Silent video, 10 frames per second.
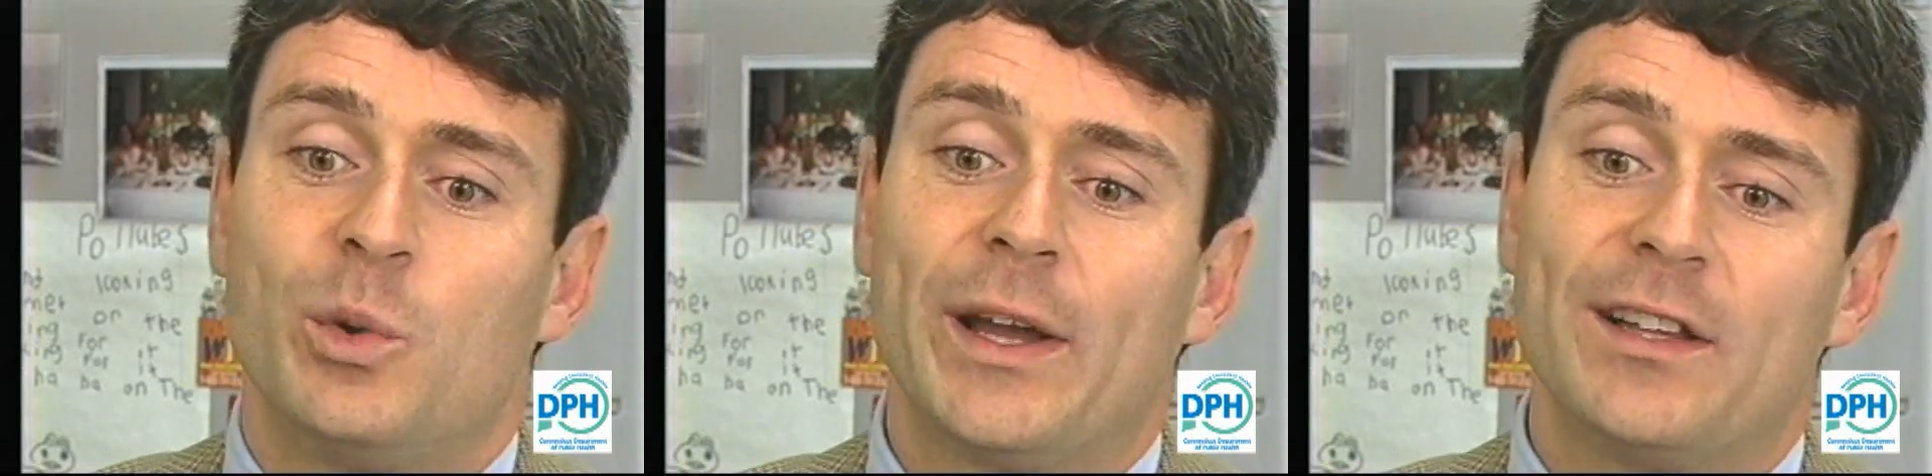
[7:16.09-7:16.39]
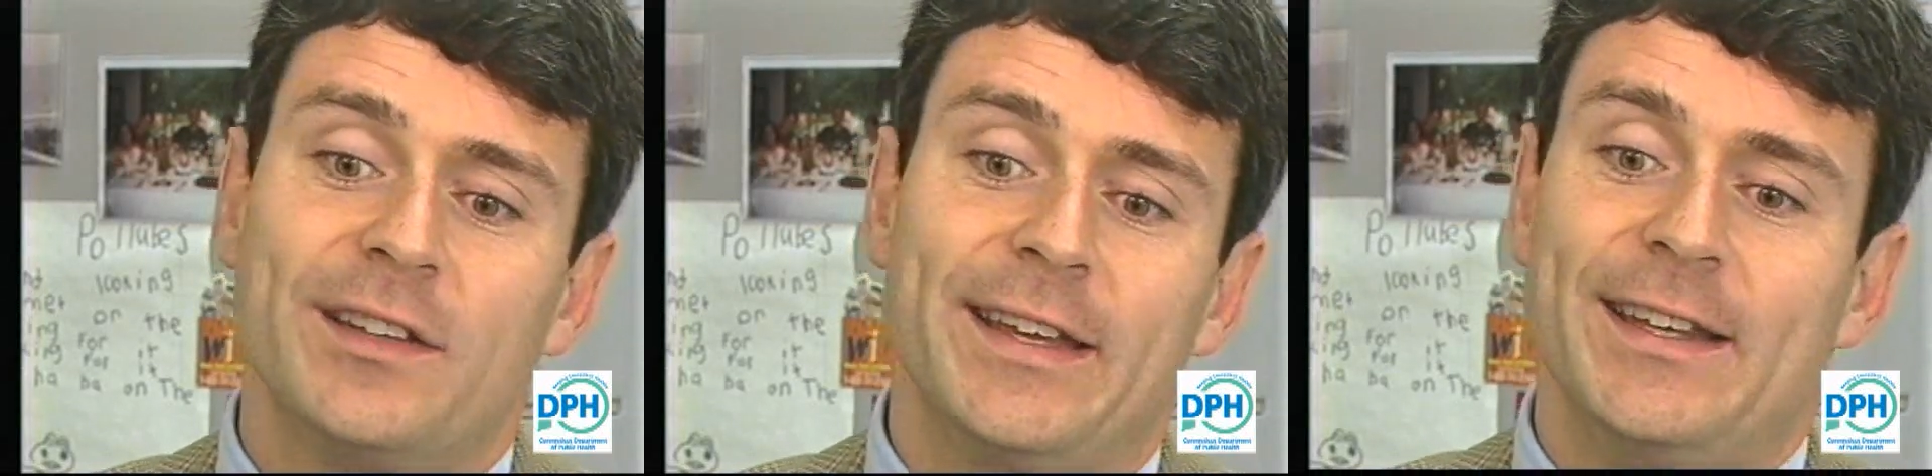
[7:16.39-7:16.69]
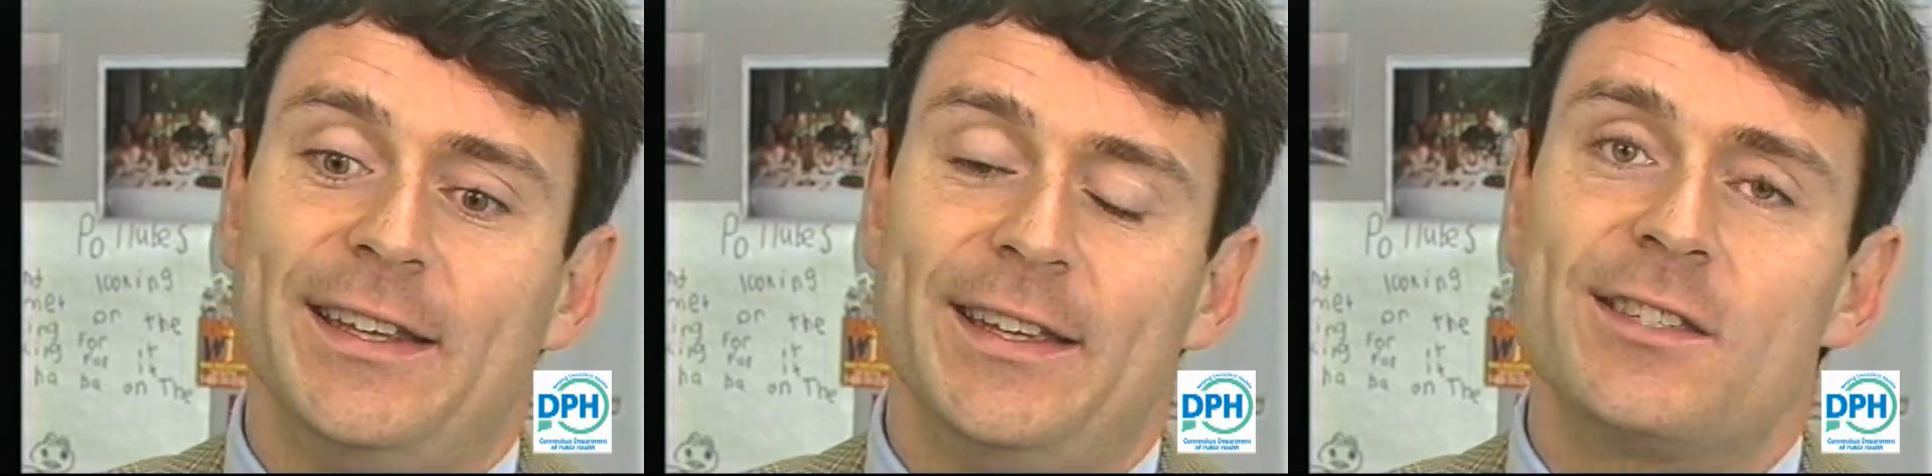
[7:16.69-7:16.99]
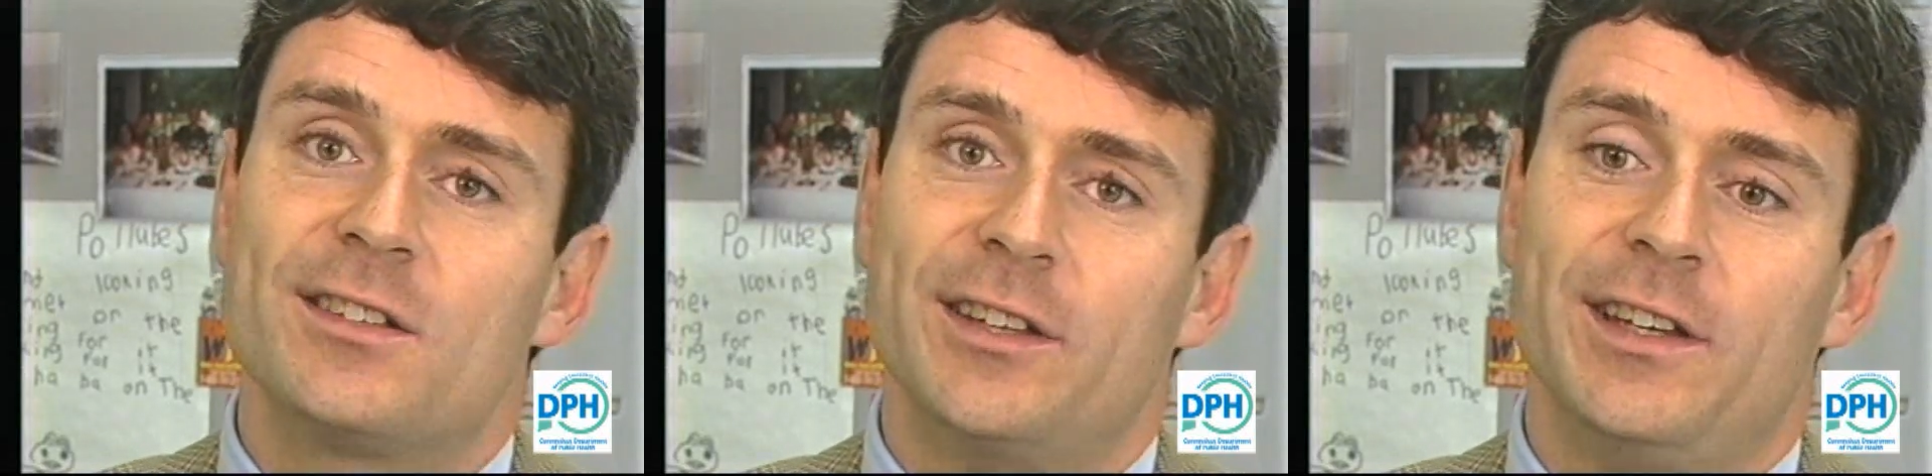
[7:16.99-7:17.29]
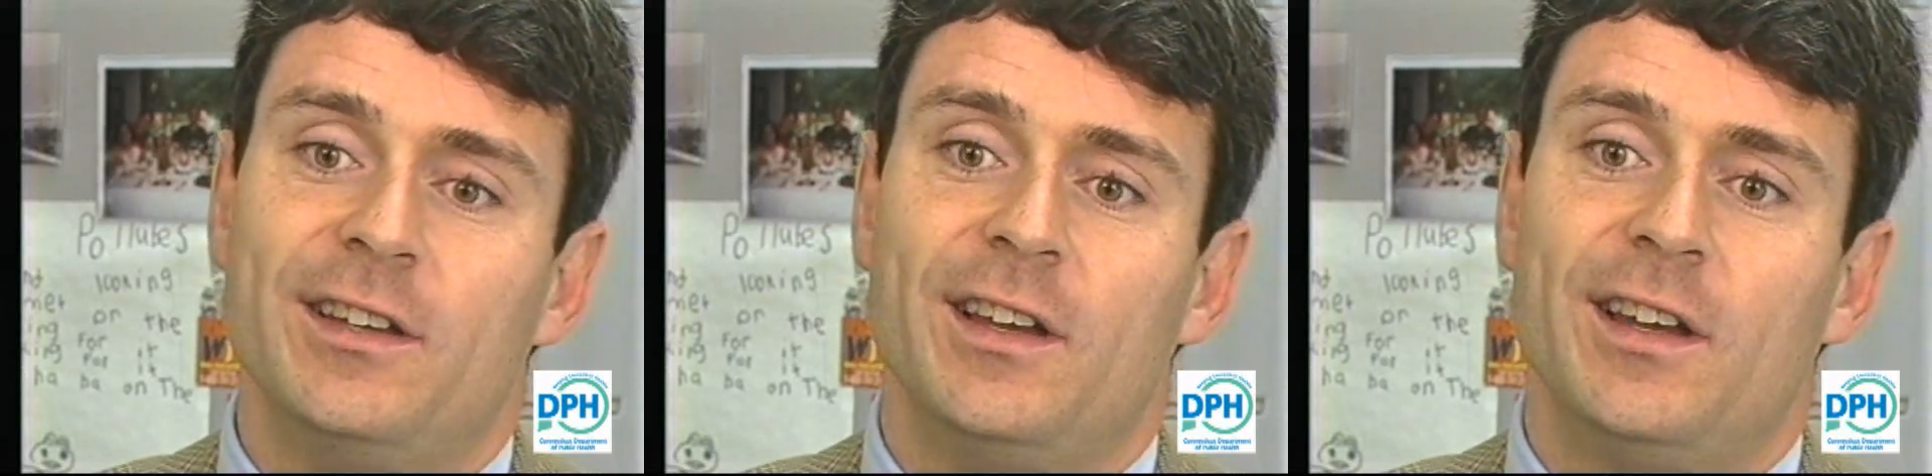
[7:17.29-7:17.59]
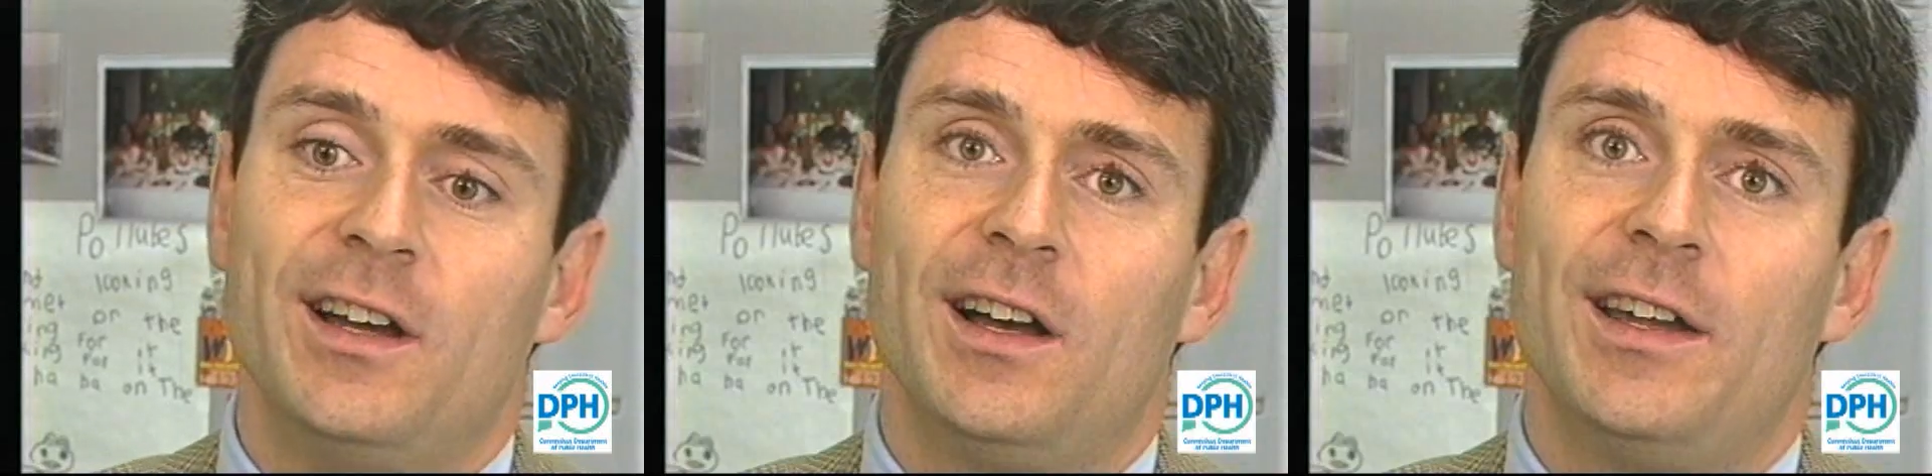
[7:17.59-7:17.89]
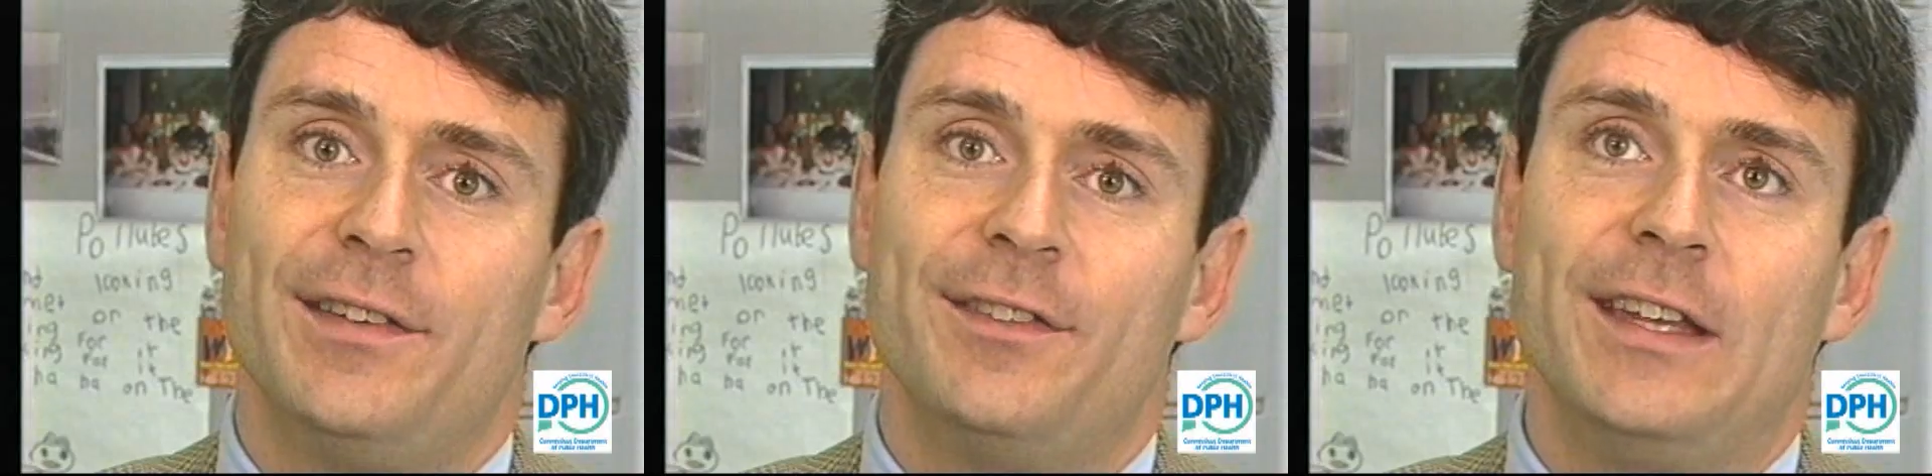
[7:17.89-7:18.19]
quickly and easily
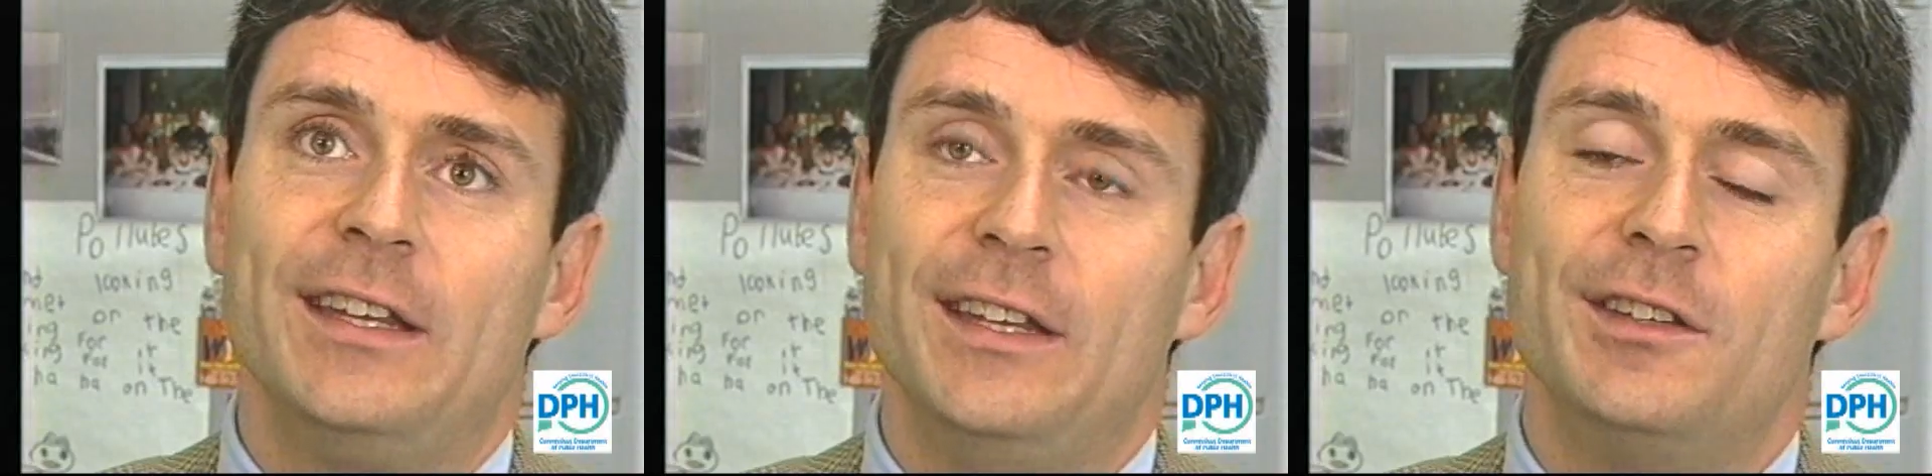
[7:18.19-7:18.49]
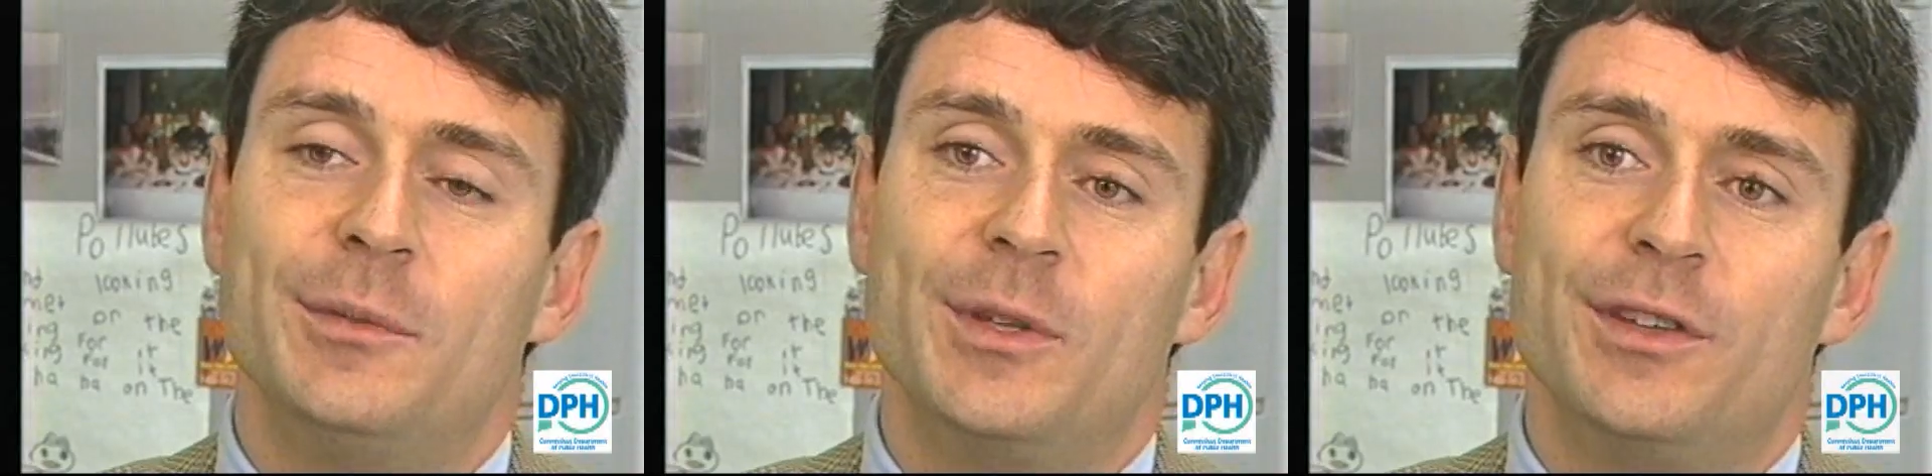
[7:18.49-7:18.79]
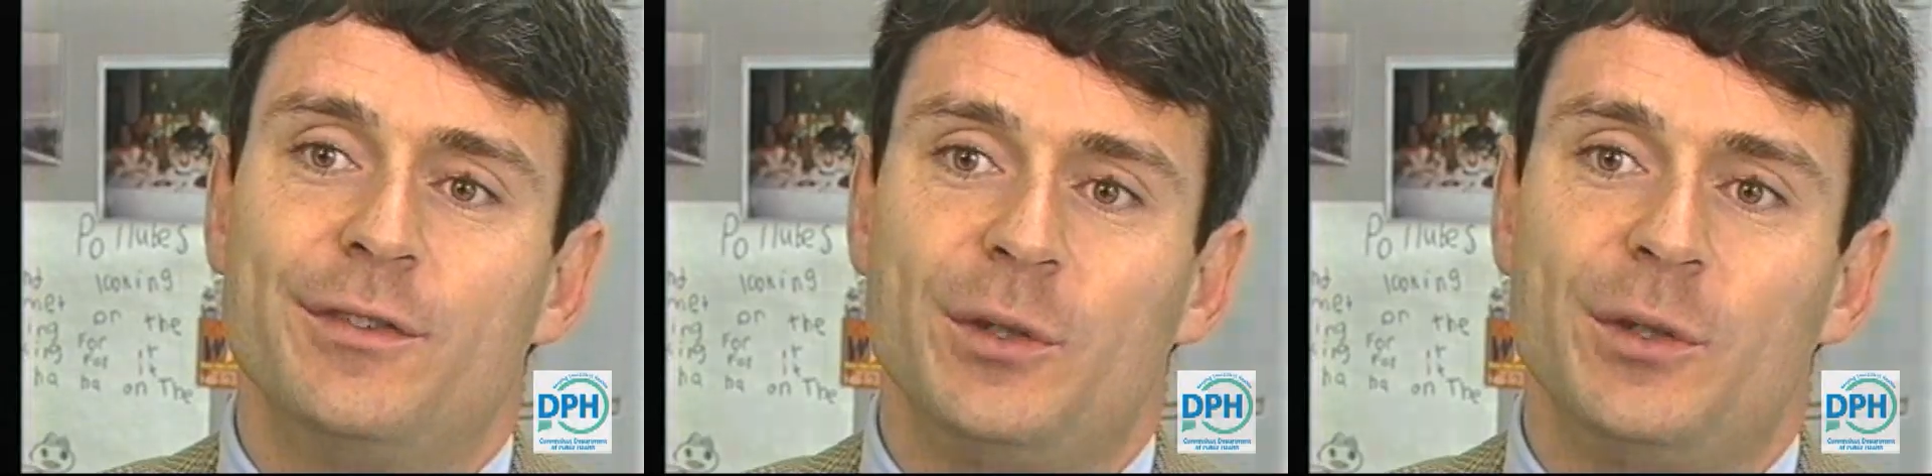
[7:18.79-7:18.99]
uh, if they need them in the